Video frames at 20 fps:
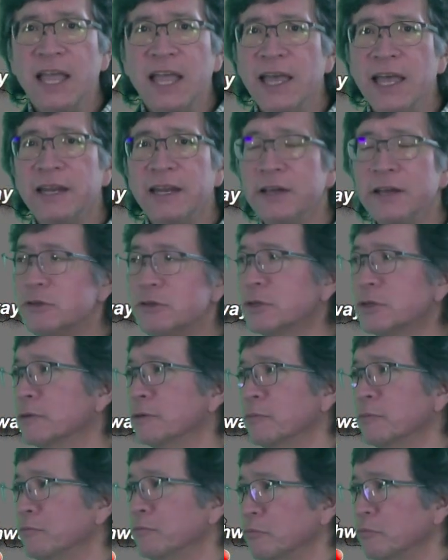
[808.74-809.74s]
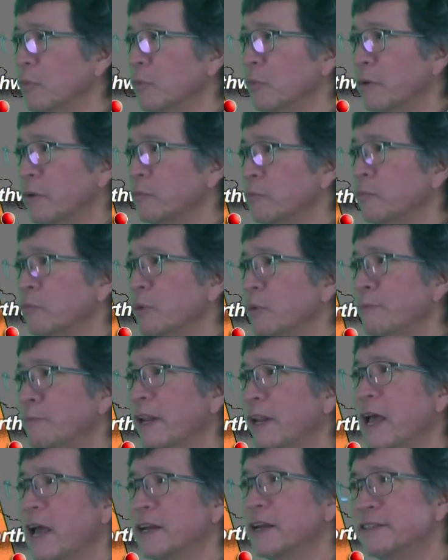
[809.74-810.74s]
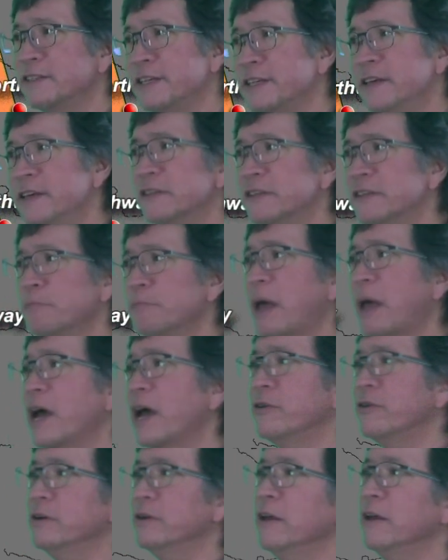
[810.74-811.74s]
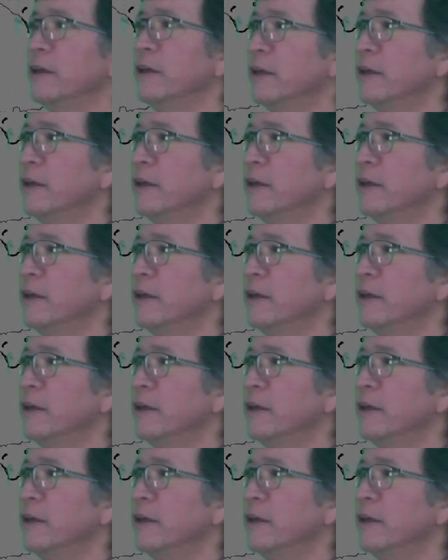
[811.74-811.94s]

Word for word: And here's what we've been kind of seeing this pattern.